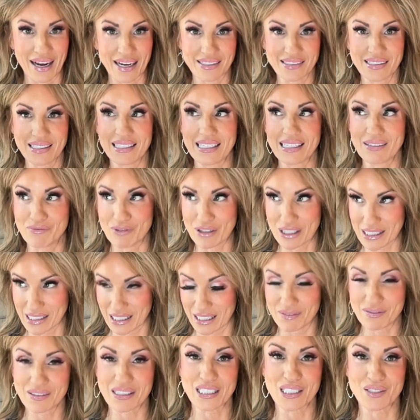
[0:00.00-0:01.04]
as he
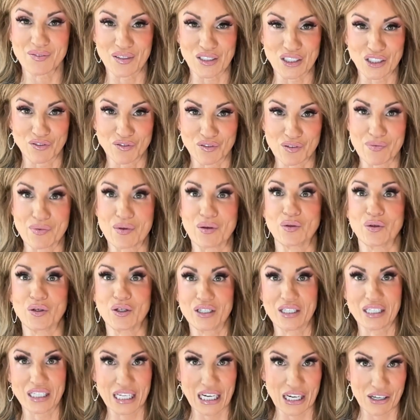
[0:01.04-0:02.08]
receives this vision from the
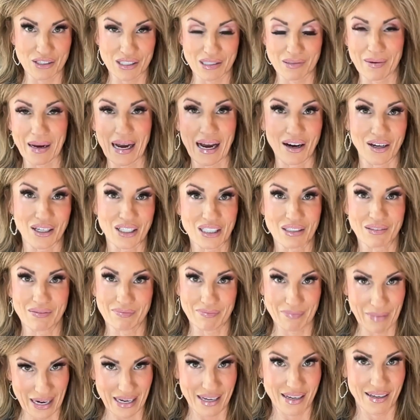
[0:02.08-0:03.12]
Lord and goes about
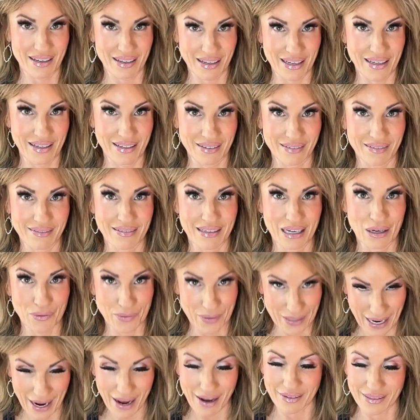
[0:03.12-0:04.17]
making it a
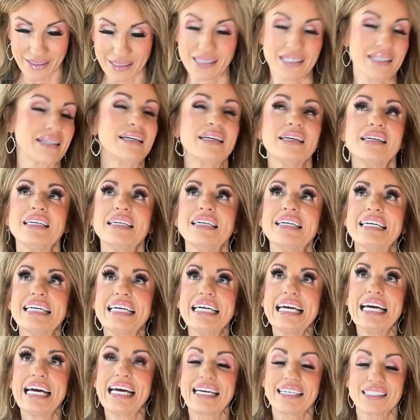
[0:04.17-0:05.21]
reality
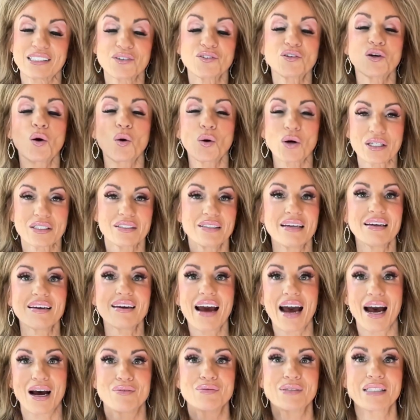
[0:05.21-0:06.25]
is, of course, he
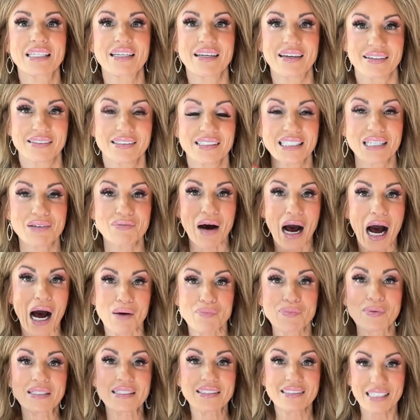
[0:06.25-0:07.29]
comes against some
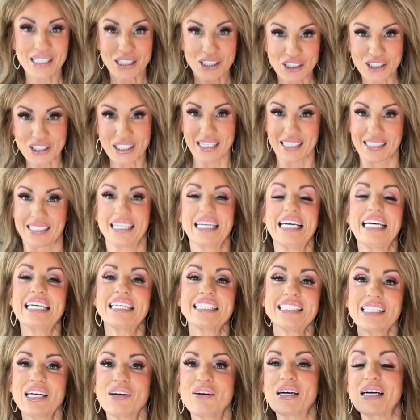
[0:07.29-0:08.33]
opposition.
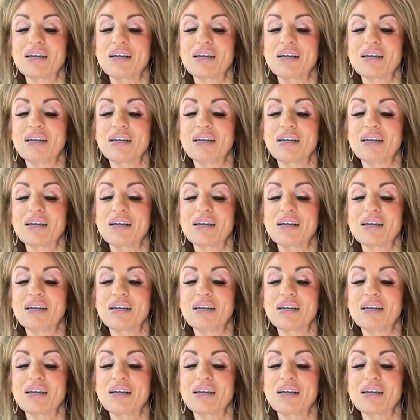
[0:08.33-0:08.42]
So,